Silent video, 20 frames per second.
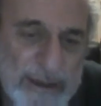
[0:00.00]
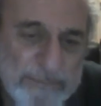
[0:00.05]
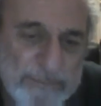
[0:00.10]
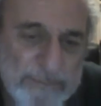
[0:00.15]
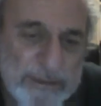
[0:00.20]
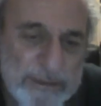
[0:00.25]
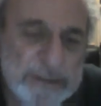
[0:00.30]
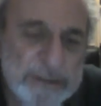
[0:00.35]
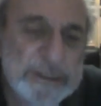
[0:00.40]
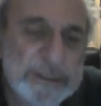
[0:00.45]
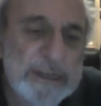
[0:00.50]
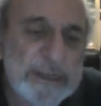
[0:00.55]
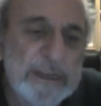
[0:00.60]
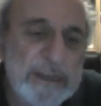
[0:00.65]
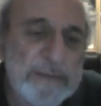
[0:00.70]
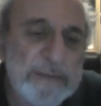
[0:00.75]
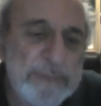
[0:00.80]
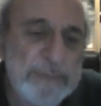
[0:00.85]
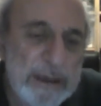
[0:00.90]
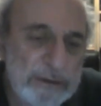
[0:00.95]
He's singing
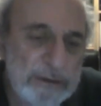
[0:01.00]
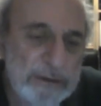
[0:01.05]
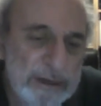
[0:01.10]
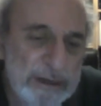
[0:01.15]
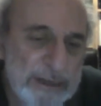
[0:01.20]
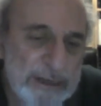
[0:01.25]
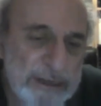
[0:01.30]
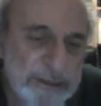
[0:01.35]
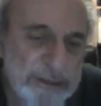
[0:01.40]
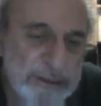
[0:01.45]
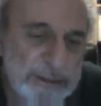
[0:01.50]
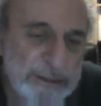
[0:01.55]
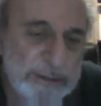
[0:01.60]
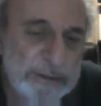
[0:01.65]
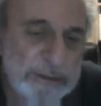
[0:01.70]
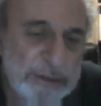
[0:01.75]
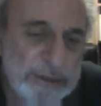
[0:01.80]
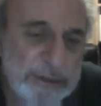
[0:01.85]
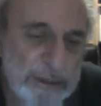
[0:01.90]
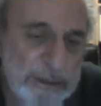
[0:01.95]
about a legend in
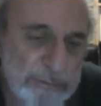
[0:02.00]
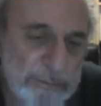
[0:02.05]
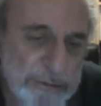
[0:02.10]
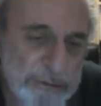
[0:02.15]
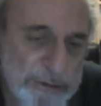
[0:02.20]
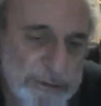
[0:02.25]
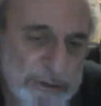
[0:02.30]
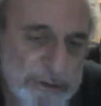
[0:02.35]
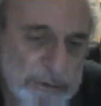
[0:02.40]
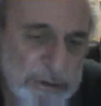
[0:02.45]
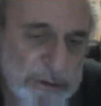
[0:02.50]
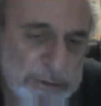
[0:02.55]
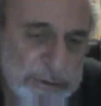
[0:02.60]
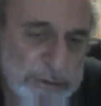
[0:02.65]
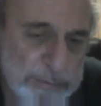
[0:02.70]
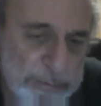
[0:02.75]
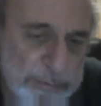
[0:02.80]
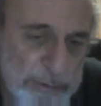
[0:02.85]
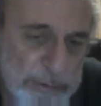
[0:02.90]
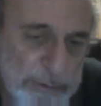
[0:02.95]
the Talmud, the Jewish
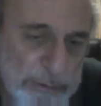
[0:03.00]
book